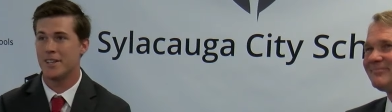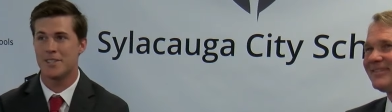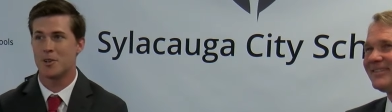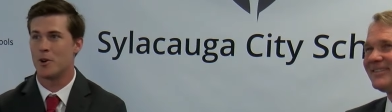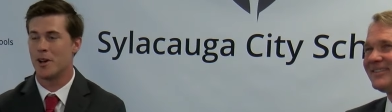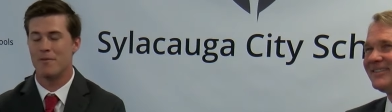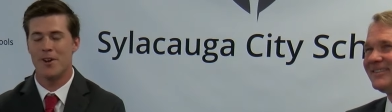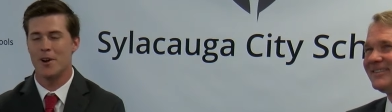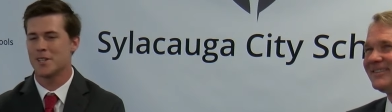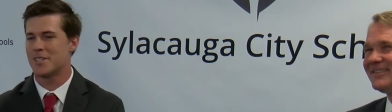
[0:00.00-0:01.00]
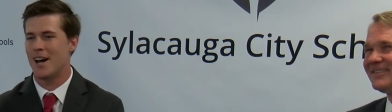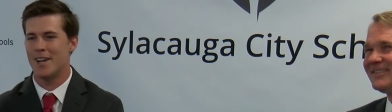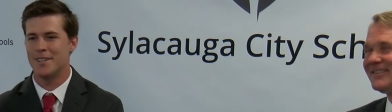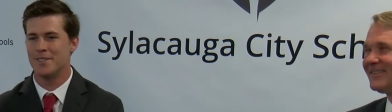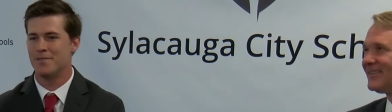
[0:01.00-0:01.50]
Speaker 1: get started. I'm very
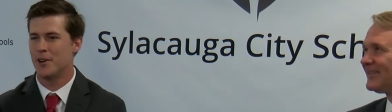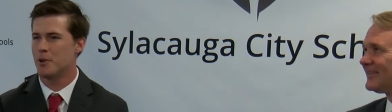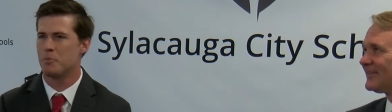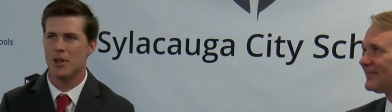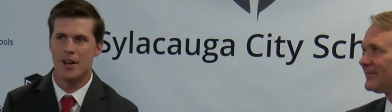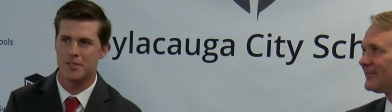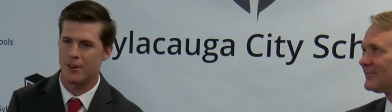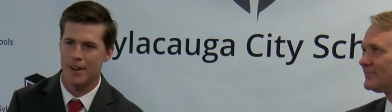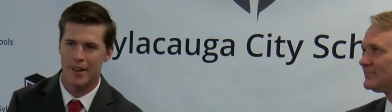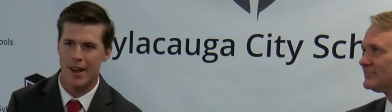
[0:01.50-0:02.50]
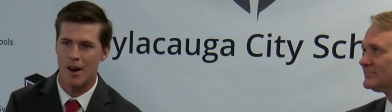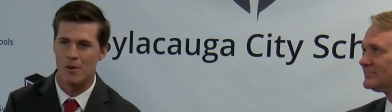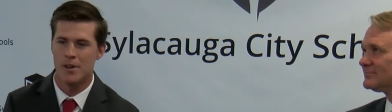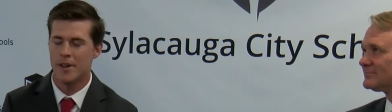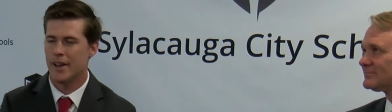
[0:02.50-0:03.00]
excited, very blessed right
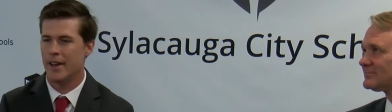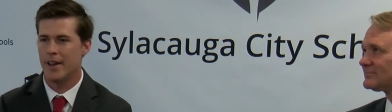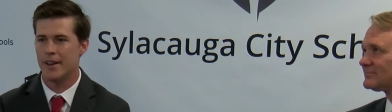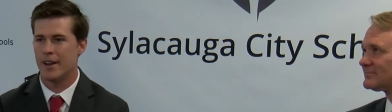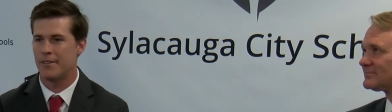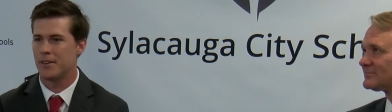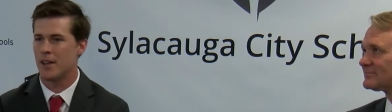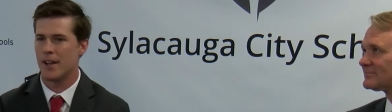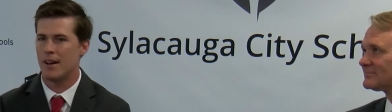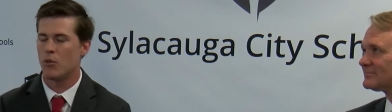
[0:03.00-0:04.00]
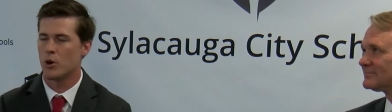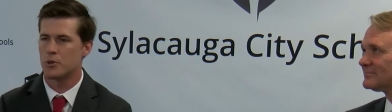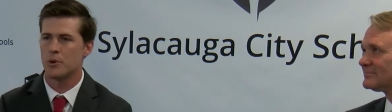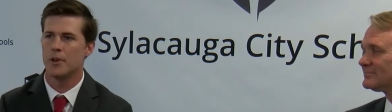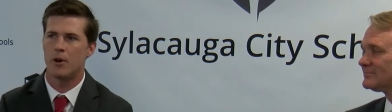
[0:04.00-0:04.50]
now, and I feel like I've worked
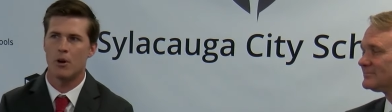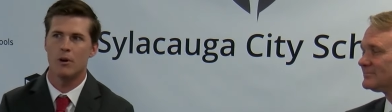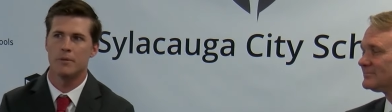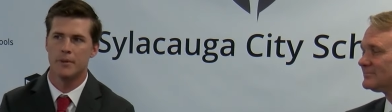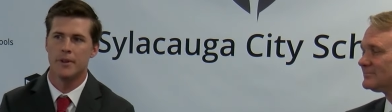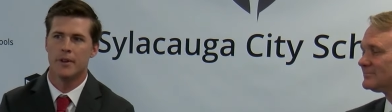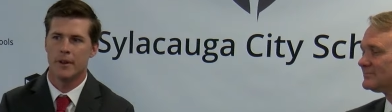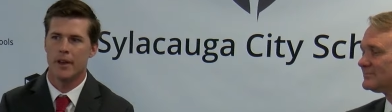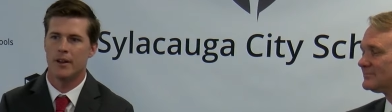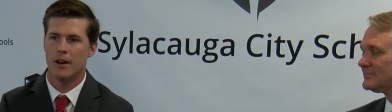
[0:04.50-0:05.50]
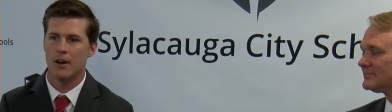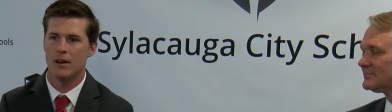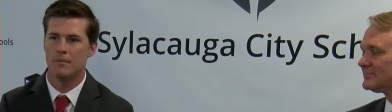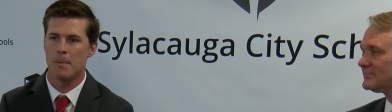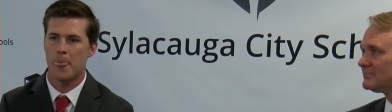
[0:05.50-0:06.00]
really hard and, and
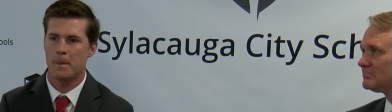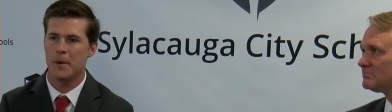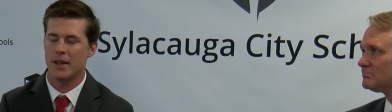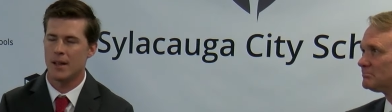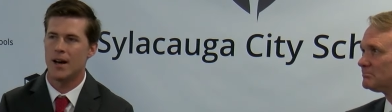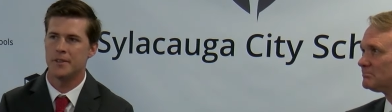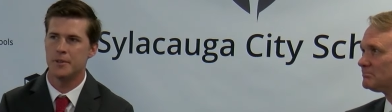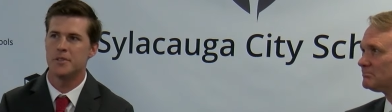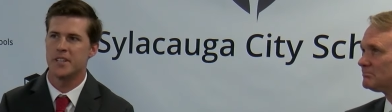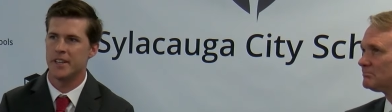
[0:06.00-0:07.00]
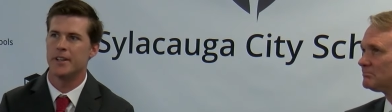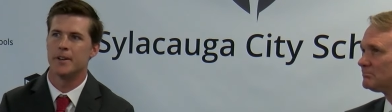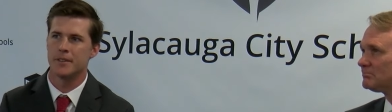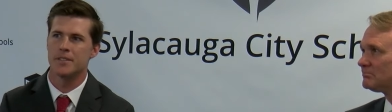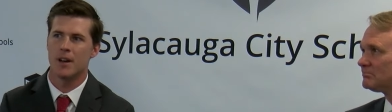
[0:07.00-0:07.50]
uh, paid a lot of dues to get
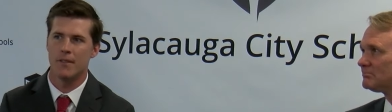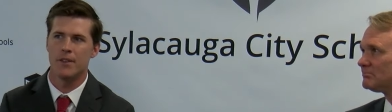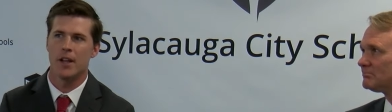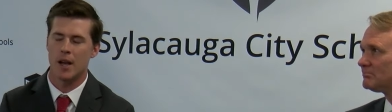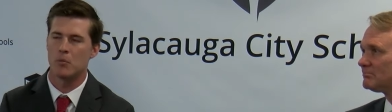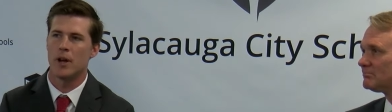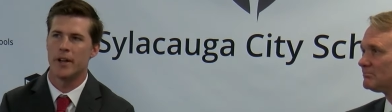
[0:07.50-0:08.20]
here. So I feel like I'm